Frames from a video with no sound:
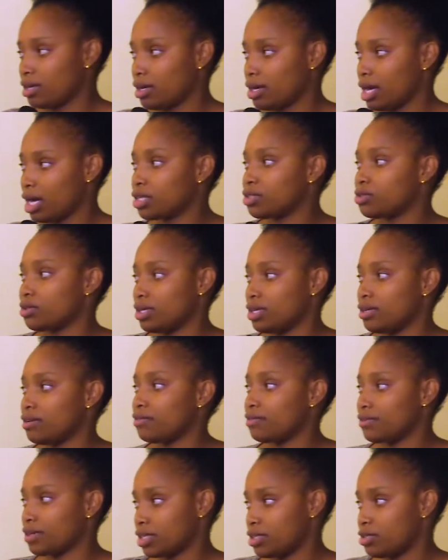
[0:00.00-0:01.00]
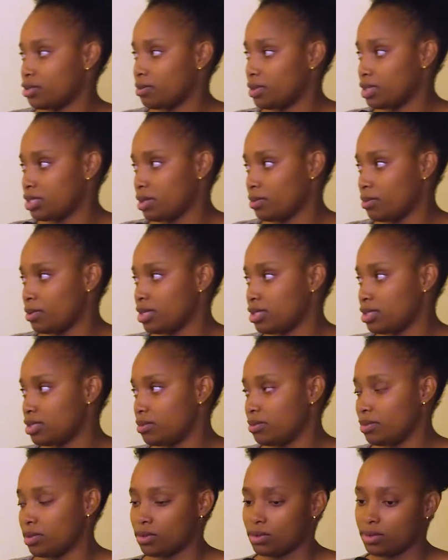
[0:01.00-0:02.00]
actually affect your
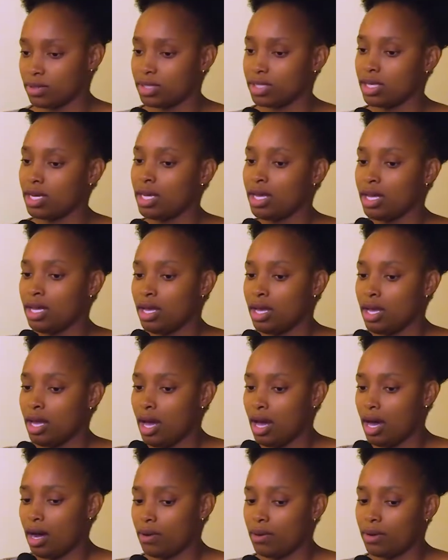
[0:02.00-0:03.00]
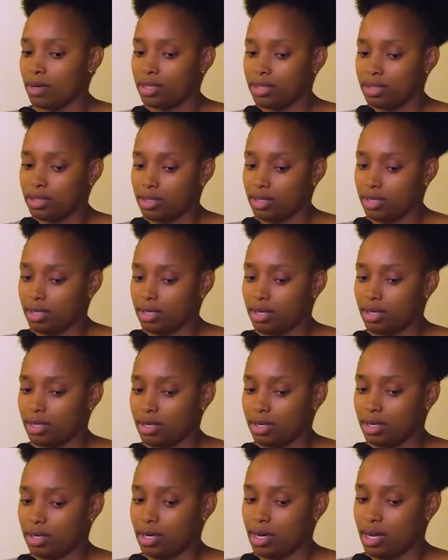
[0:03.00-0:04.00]
metabolism because how a
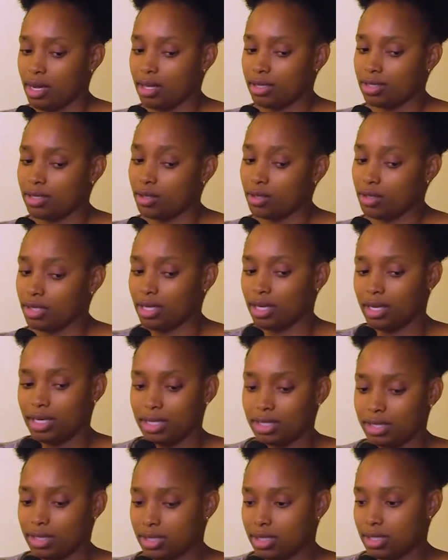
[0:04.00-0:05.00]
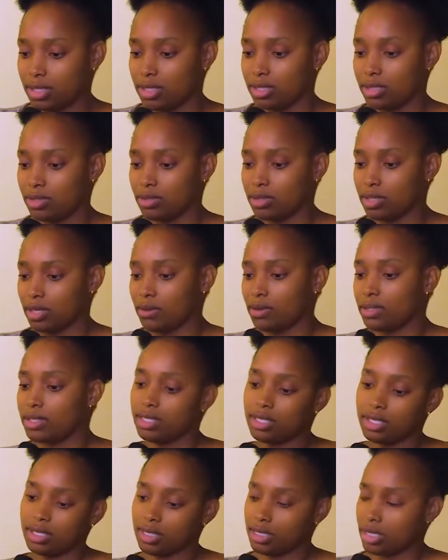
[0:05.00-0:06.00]
toddler eats is not how a
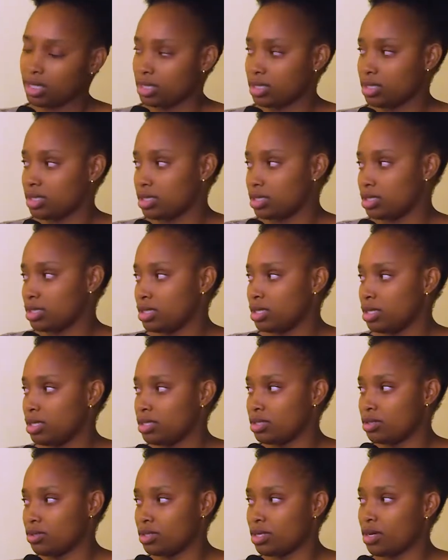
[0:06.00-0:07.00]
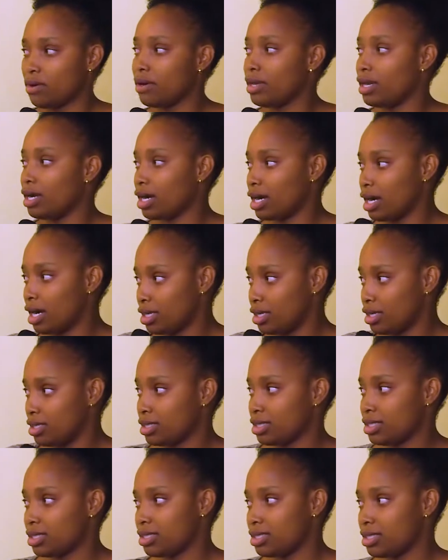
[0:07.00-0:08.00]
teenager eats. It's not how a young
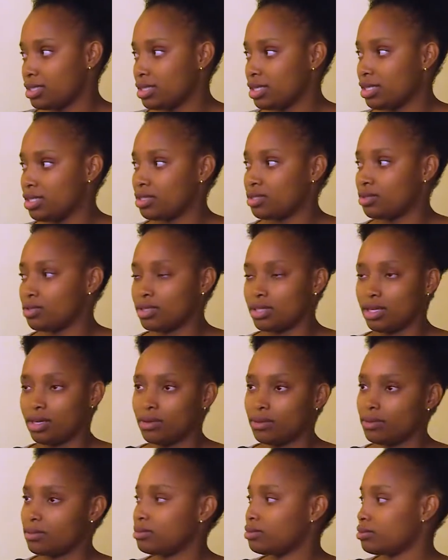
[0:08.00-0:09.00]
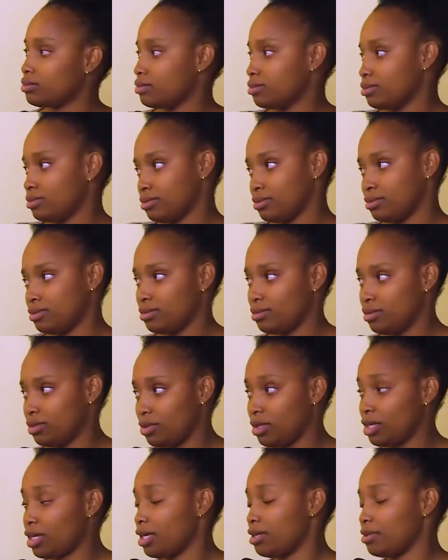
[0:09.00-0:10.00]
adult eats, and it's not how your
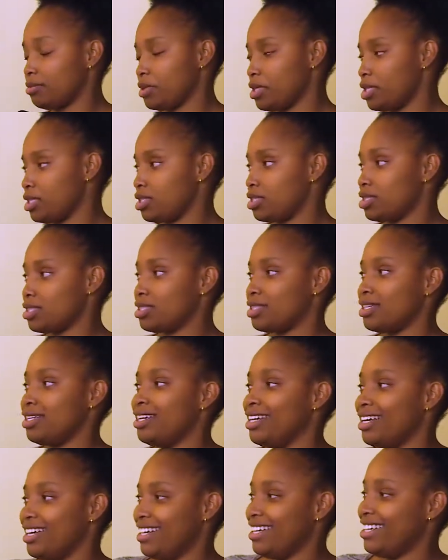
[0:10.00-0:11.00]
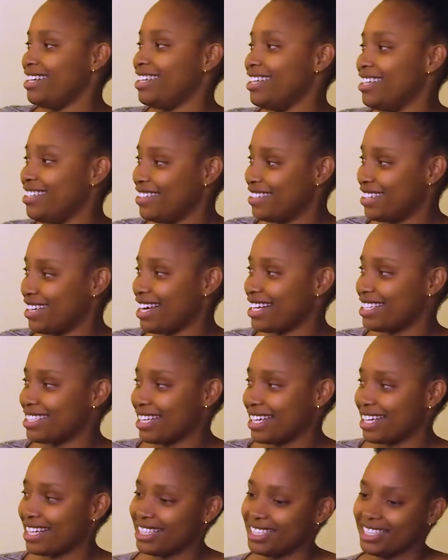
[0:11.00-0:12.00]
grandma eats.
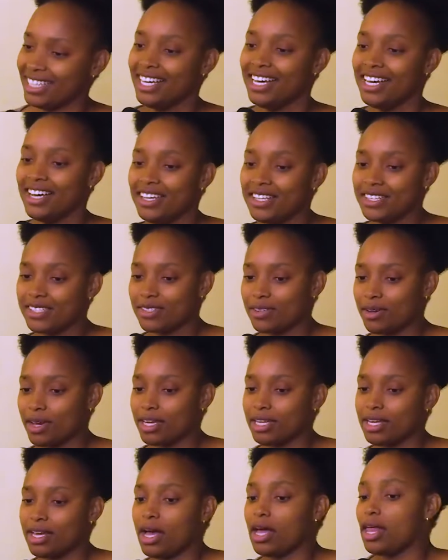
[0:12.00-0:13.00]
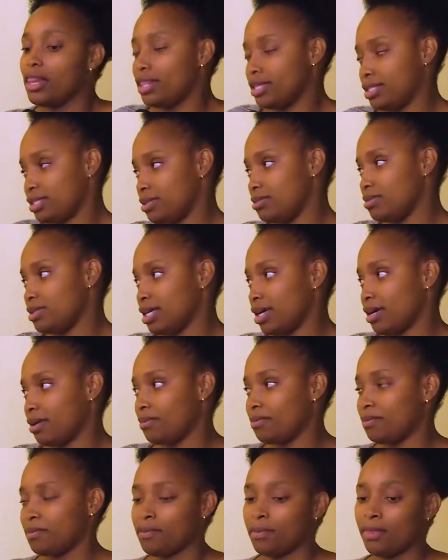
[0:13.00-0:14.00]
Exactly. So, and at the same
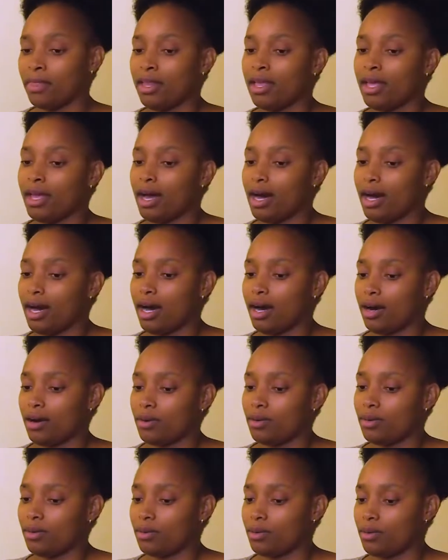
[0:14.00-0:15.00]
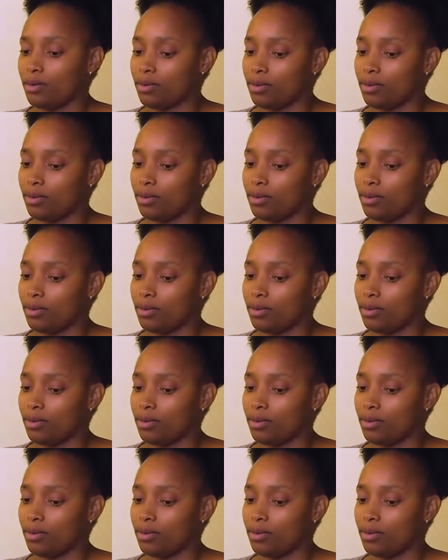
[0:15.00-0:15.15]
time, how